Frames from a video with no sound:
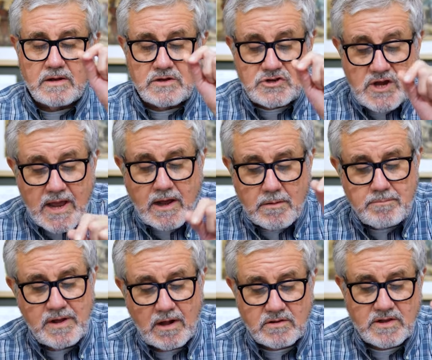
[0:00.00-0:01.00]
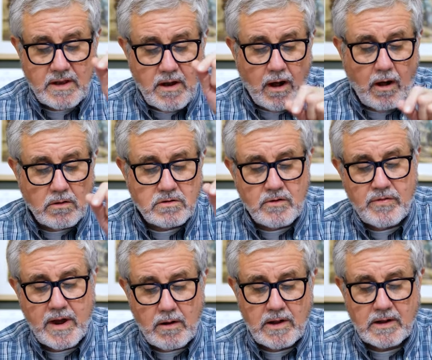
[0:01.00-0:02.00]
Jacob built an altar there